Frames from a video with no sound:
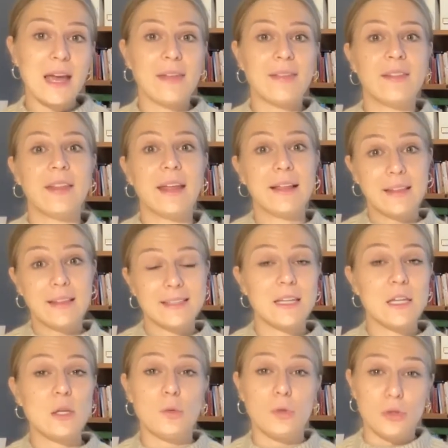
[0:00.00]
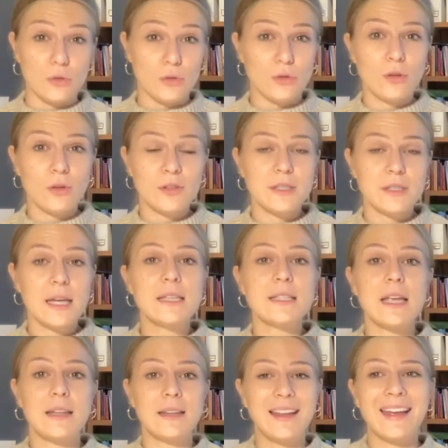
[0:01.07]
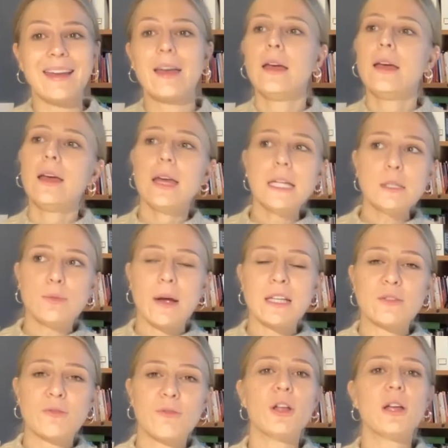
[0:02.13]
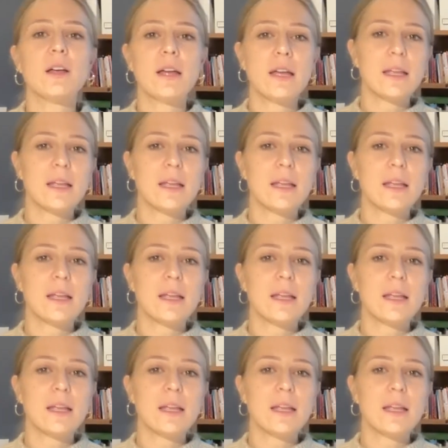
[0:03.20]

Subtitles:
And then like, let's say you do those things and like, it's restful.